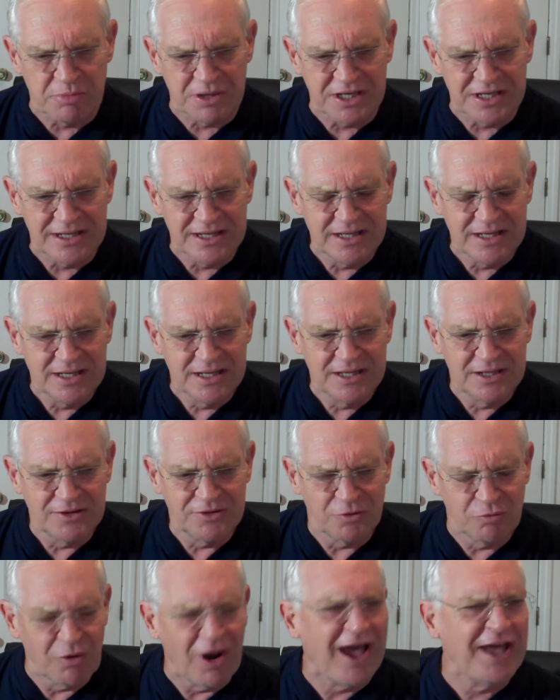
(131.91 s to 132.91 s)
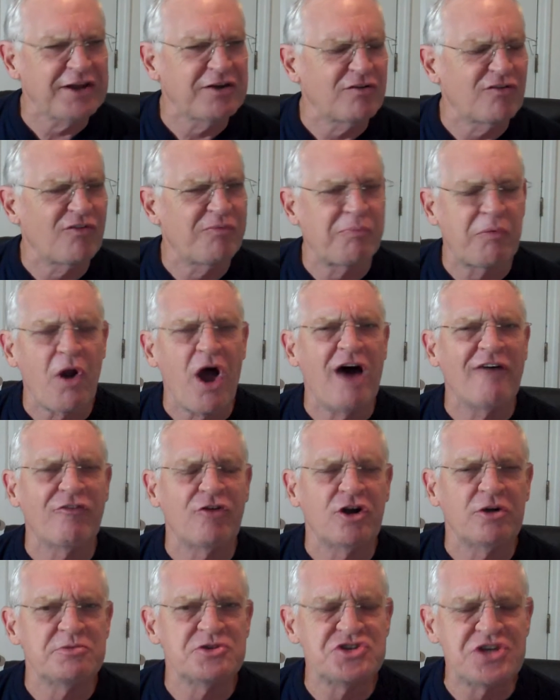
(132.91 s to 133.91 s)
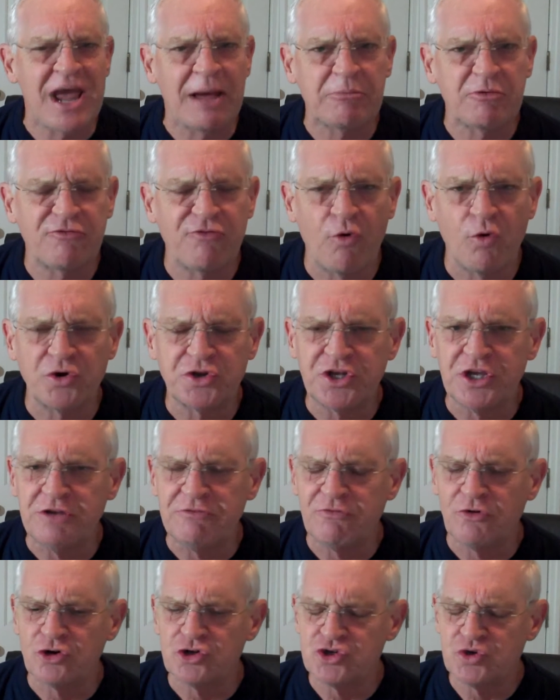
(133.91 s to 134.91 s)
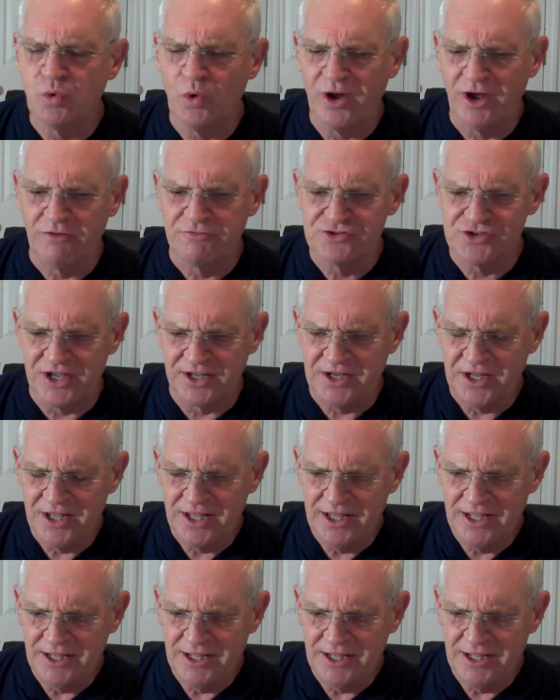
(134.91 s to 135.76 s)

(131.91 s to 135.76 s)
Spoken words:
But the writer of Proverbs chapter 14 verse 12 said,